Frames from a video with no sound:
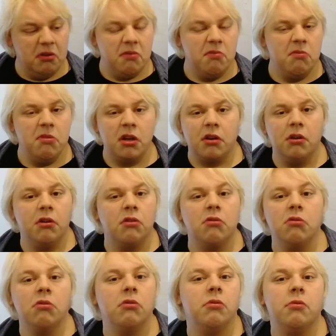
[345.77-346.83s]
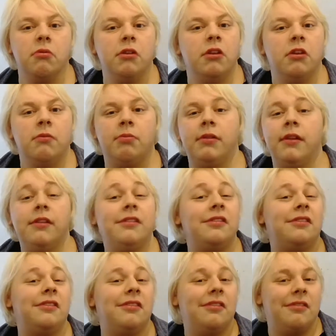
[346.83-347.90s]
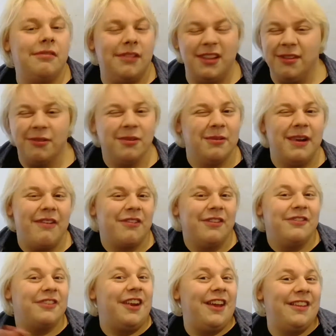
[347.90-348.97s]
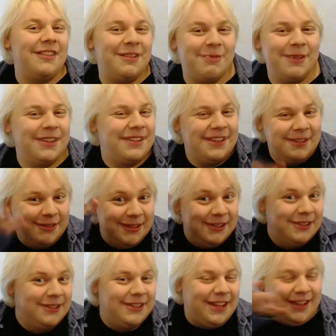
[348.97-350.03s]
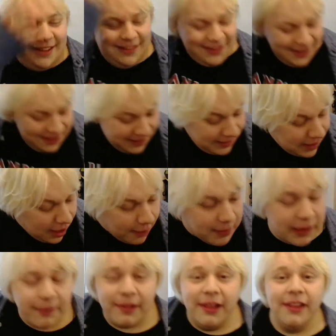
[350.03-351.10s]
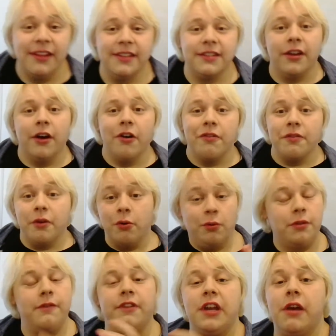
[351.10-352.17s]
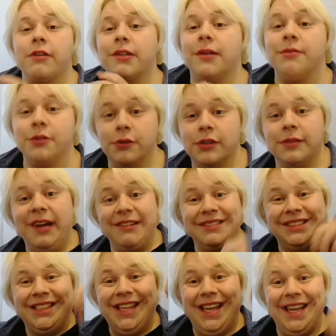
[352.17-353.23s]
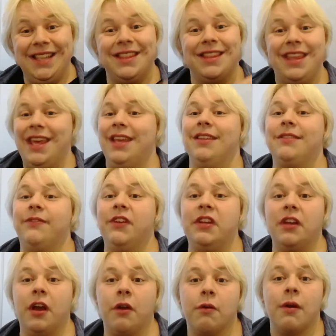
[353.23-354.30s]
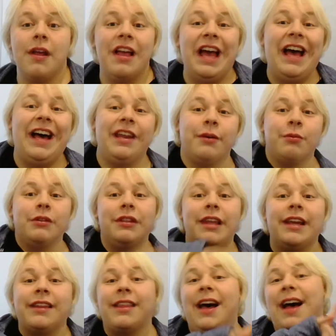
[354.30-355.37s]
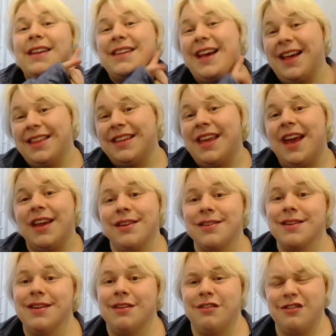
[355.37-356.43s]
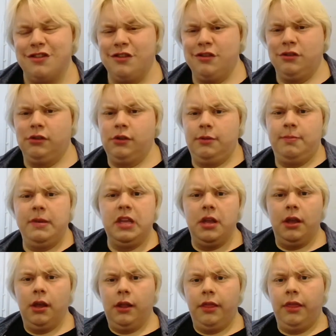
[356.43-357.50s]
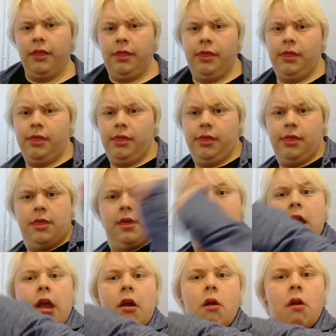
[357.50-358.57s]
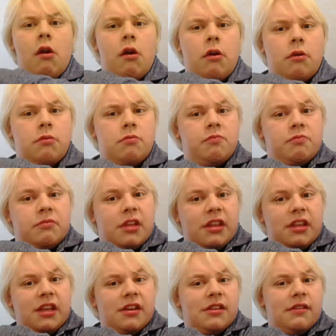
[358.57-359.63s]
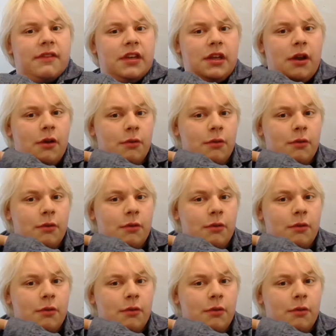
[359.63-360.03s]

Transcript: make a good playlist. I don't know why I've got friends, but we'll do that. I'll make a playlist of all the videos I'm talking about in this video, and I will link that at the end, and it should be there at the end of the video.